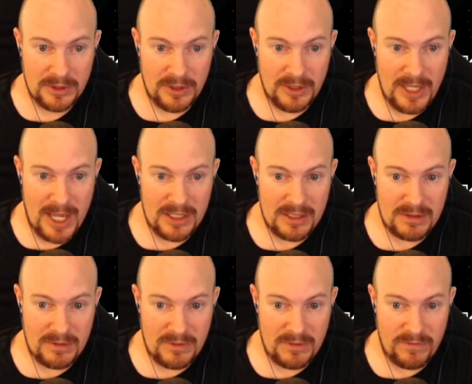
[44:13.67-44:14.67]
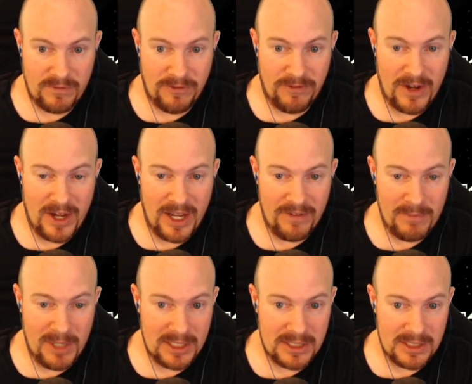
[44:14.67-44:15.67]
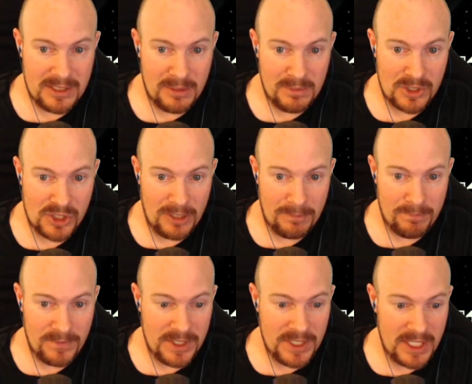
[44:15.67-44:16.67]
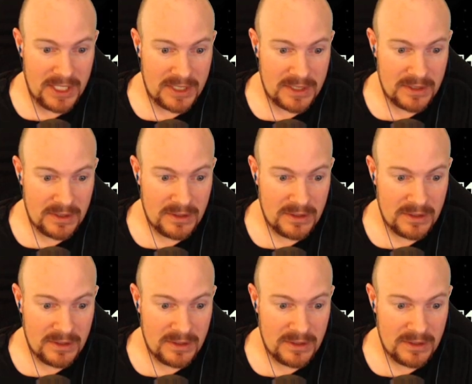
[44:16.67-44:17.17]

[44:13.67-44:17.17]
That is five mantids on my ship. Yikes.